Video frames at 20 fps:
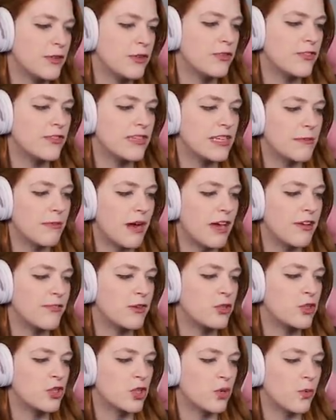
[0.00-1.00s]
Using my
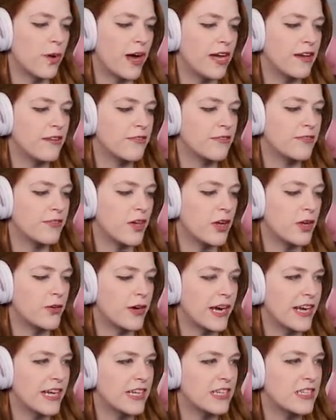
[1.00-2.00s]
future wife
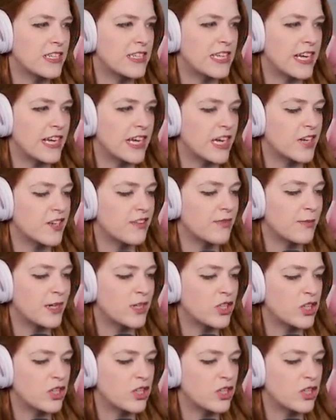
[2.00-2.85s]
already to take care of my